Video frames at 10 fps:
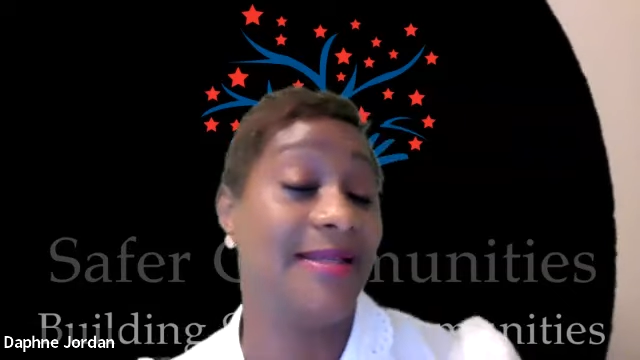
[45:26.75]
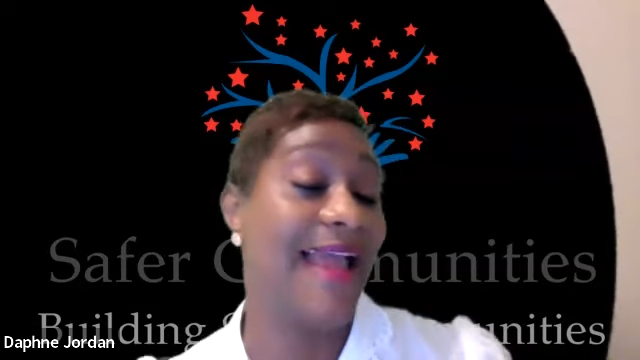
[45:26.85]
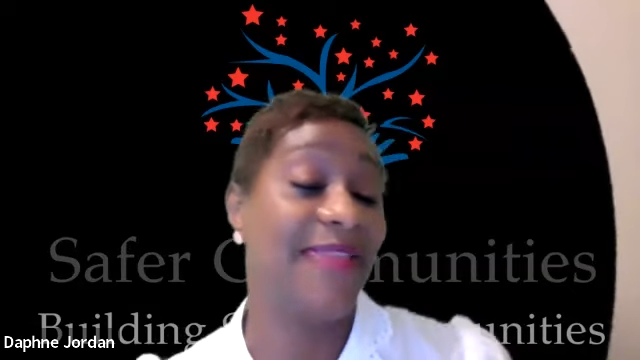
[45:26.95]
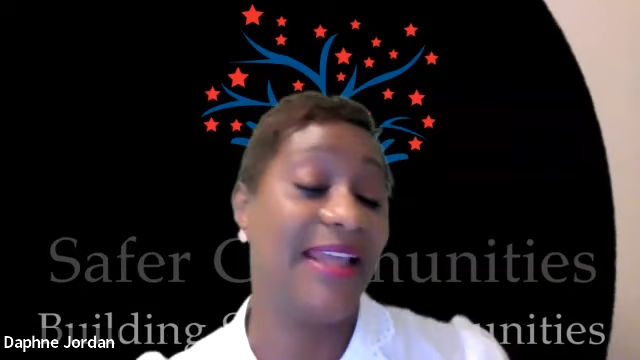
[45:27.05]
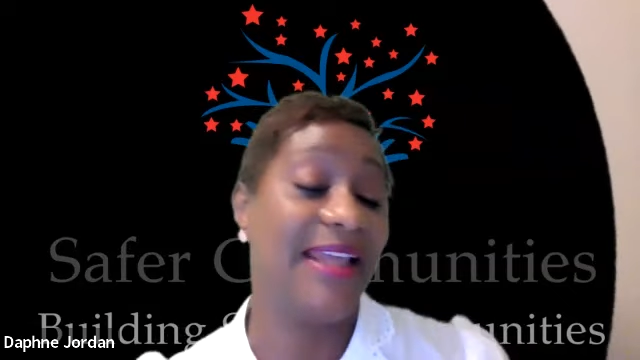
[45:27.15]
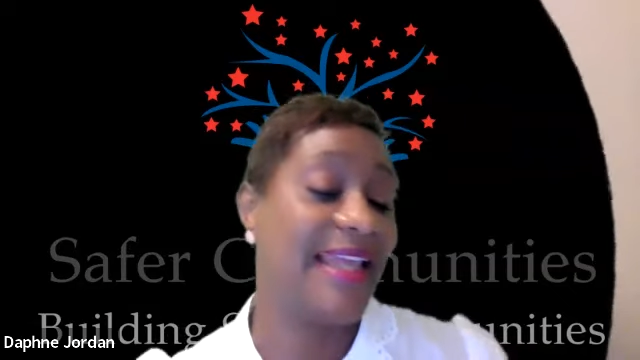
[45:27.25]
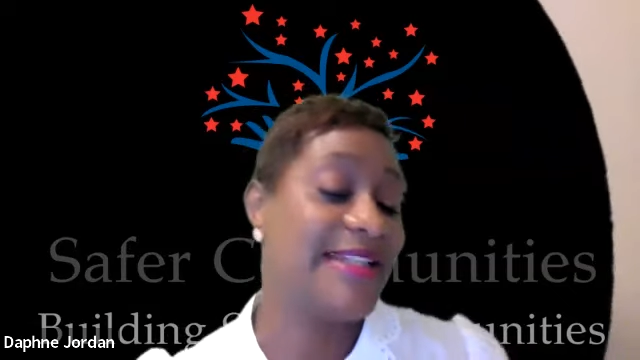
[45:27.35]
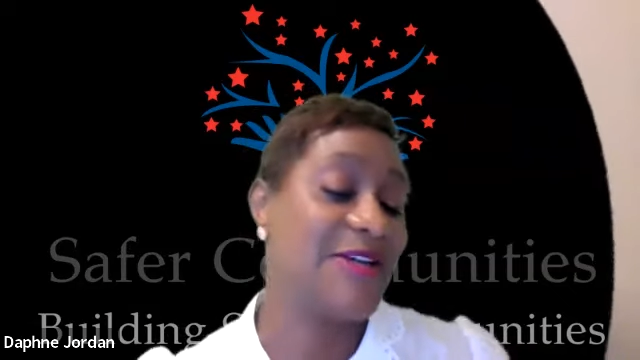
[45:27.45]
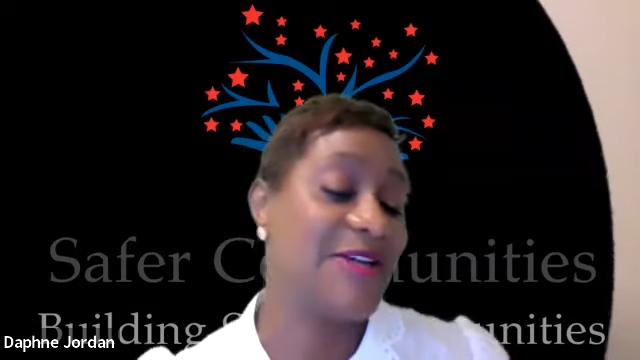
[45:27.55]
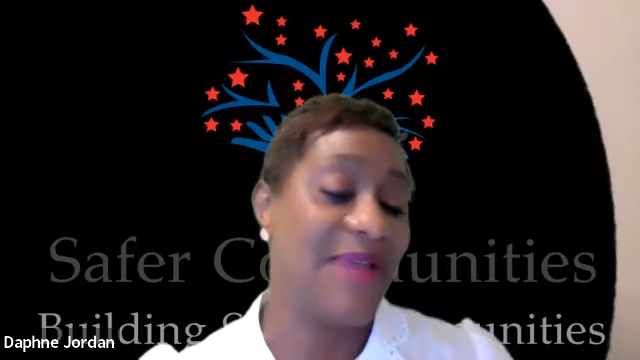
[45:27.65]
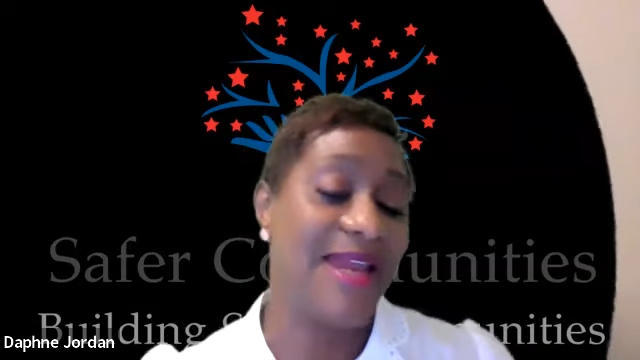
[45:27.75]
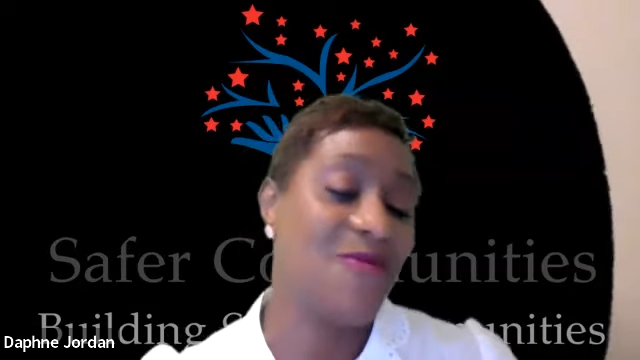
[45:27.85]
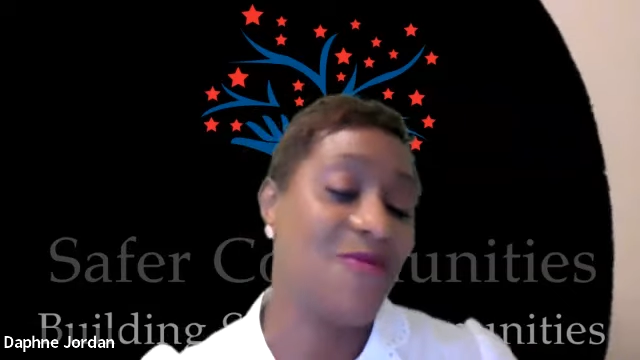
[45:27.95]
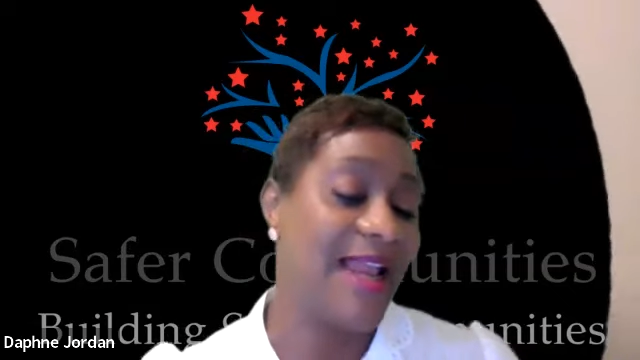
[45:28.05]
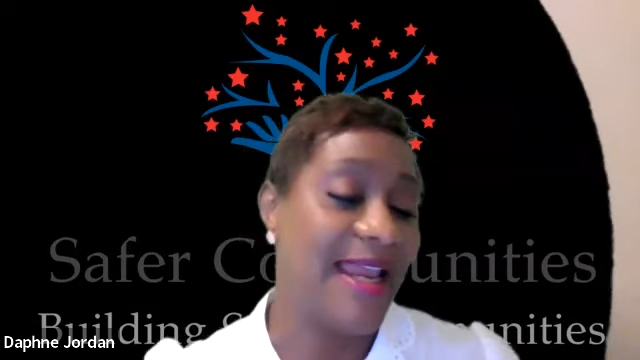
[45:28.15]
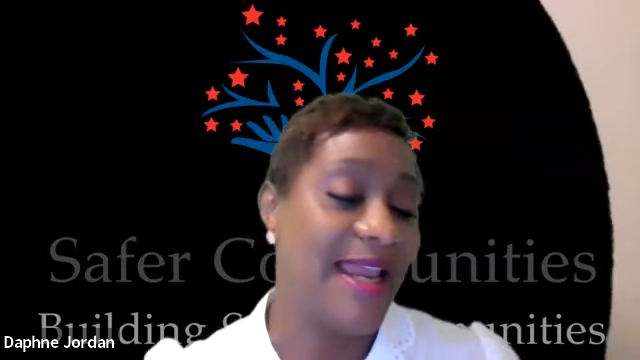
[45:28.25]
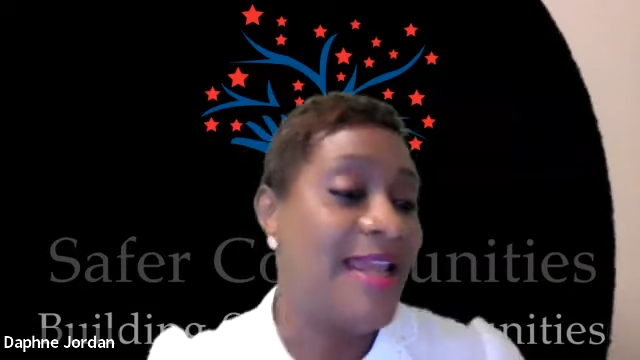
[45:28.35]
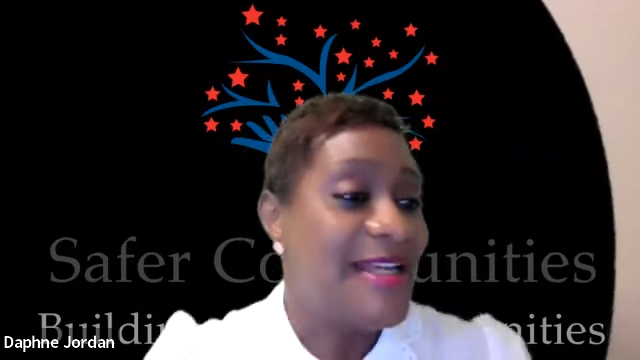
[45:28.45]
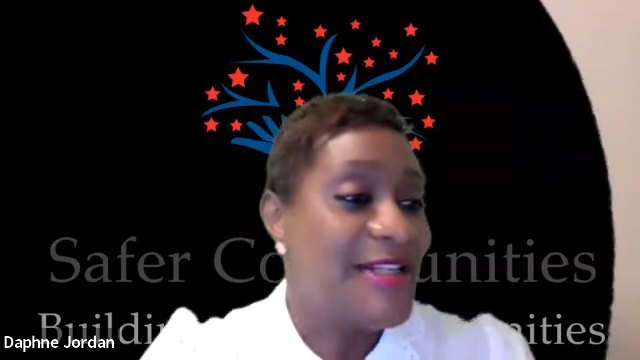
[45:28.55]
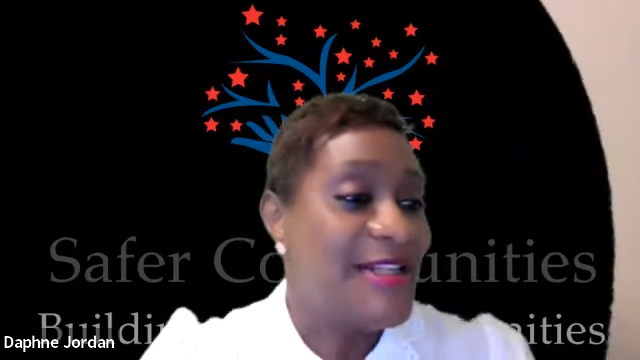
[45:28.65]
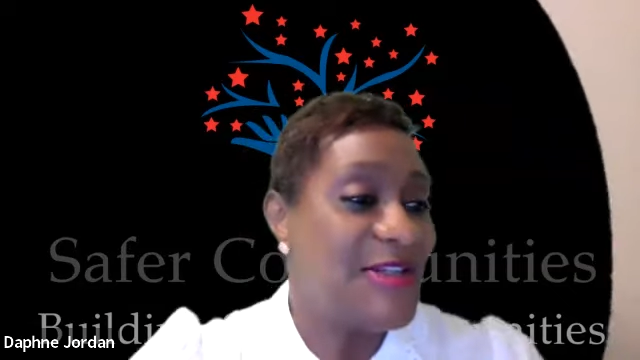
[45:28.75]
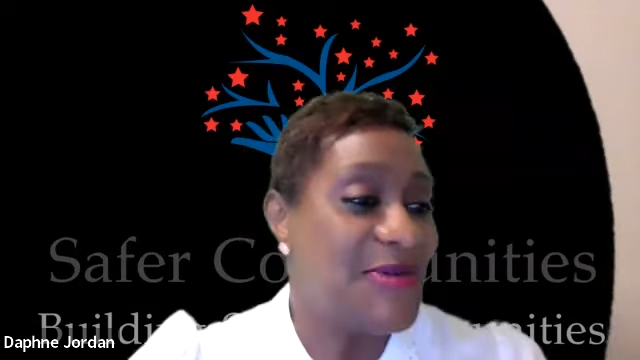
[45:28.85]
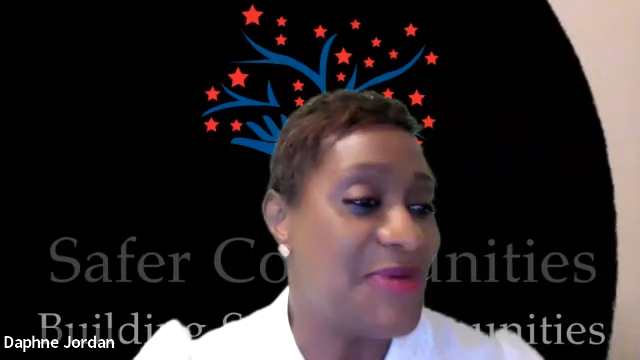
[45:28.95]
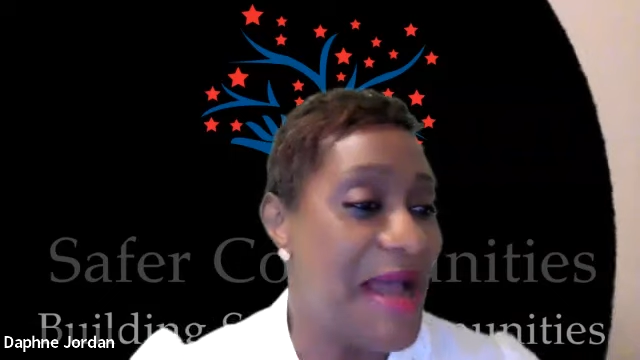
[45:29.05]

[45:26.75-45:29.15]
I think that's a great way to